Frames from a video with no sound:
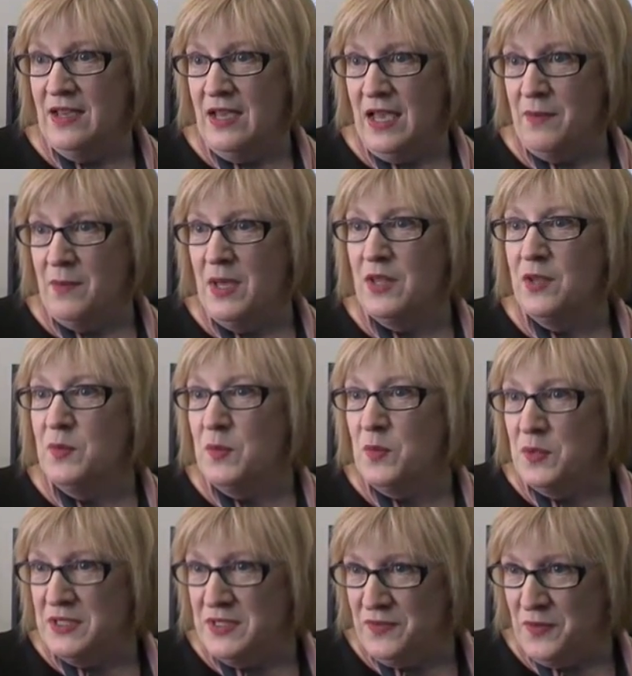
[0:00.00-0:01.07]
a little bit
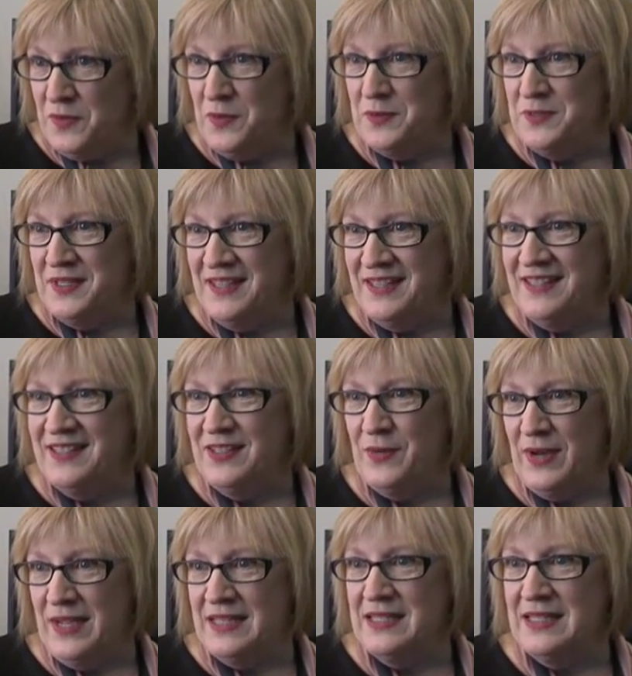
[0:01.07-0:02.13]
more difficult to get
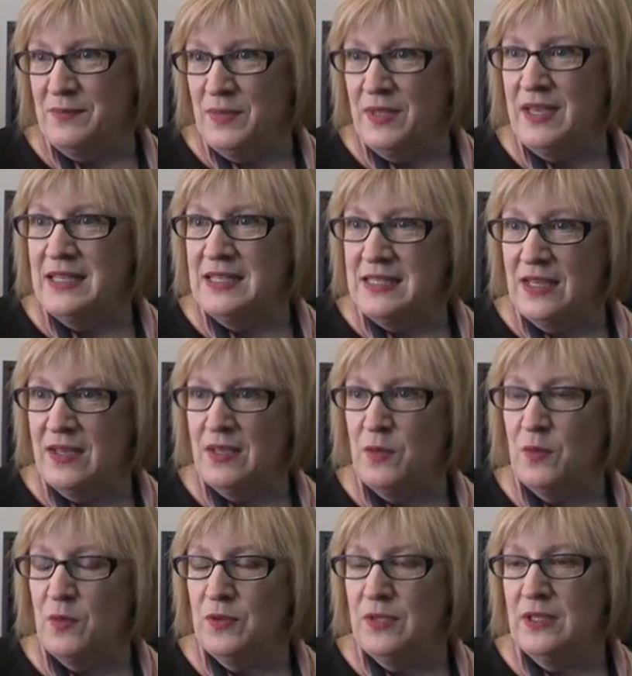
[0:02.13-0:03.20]
grads in place there. They
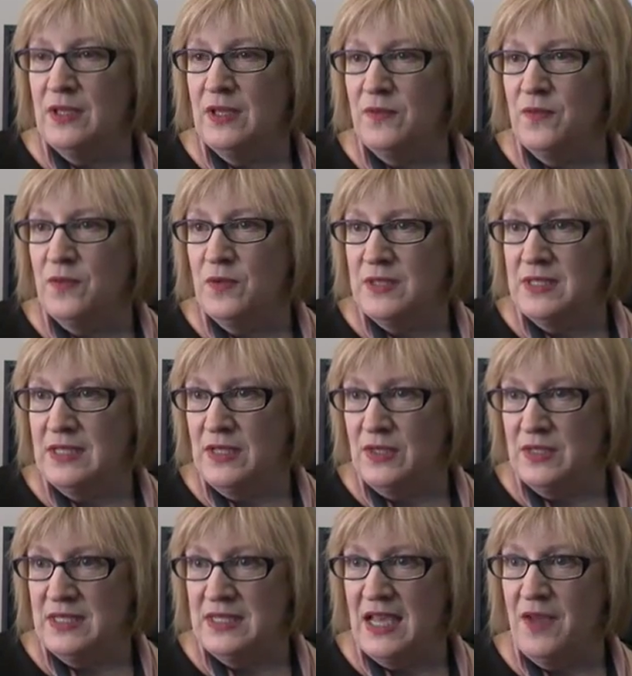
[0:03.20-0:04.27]
were really looking for
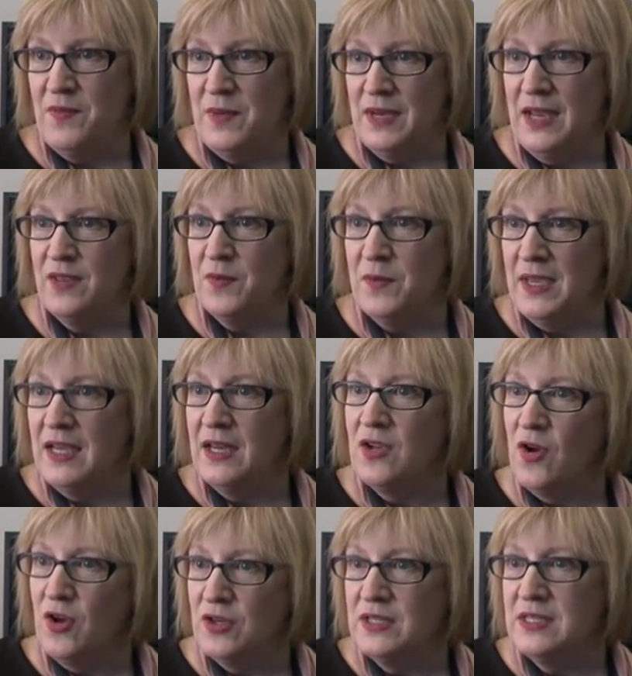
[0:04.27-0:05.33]
senior staff, but now they're making
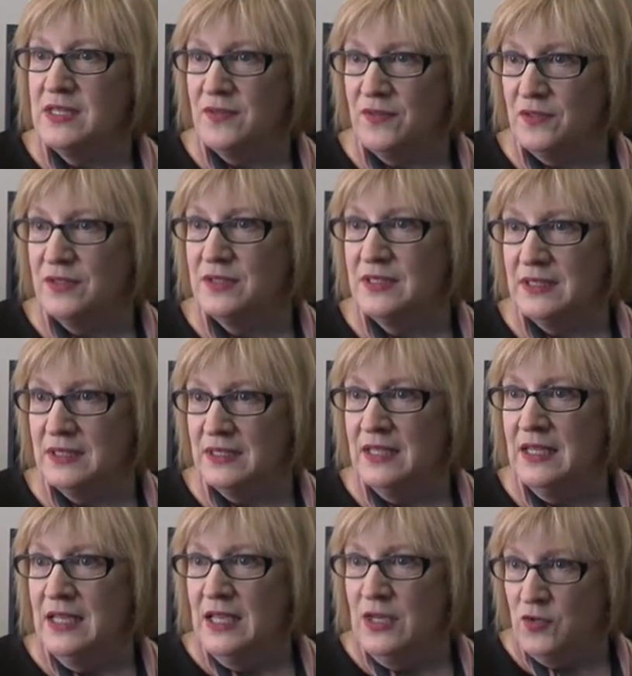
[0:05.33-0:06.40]
a conscious effort and
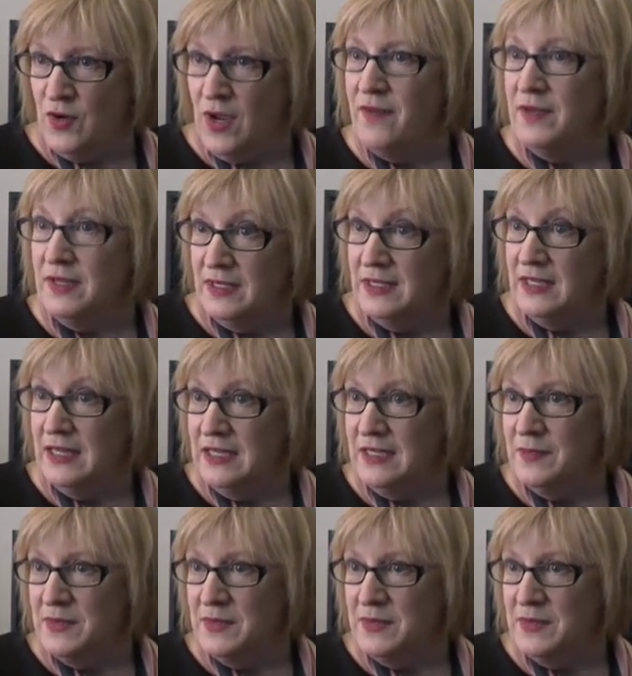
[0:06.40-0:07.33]
driving the need